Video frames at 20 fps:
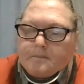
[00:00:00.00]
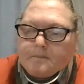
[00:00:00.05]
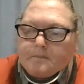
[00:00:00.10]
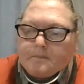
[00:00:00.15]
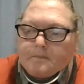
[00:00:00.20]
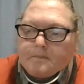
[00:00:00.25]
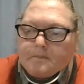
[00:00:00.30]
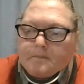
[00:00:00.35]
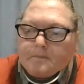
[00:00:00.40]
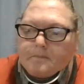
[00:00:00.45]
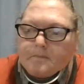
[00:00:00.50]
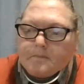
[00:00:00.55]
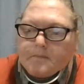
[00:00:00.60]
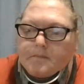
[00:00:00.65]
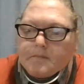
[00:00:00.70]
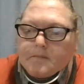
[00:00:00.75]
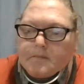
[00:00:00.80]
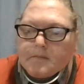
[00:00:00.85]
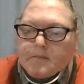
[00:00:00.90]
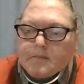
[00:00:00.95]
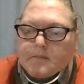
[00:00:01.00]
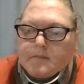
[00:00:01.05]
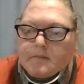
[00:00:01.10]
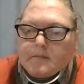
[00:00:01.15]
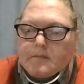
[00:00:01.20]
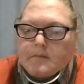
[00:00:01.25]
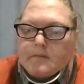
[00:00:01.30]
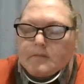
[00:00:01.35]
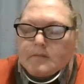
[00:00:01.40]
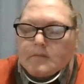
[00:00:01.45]

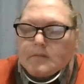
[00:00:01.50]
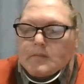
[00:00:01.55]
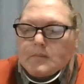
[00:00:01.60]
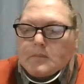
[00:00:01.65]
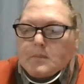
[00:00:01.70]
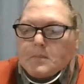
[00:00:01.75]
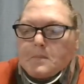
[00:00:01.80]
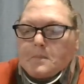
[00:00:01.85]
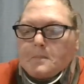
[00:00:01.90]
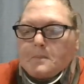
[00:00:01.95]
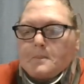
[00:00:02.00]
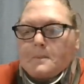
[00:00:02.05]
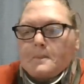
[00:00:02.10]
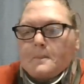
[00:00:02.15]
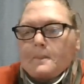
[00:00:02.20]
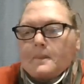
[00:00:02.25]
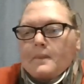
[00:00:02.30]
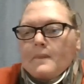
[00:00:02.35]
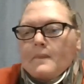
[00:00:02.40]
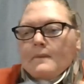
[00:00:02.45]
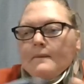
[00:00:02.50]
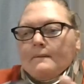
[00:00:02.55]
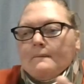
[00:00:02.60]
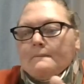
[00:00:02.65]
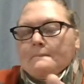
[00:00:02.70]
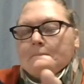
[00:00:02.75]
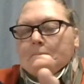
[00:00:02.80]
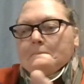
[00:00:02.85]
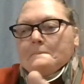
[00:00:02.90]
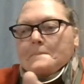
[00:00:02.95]

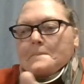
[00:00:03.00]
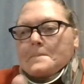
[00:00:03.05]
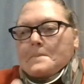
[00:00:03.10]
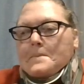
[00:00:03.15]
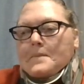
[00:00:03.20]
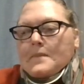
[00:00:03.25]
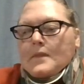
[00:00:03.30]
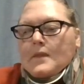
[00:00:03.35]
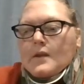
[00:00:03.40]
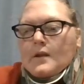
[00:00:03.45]
Nothing is said.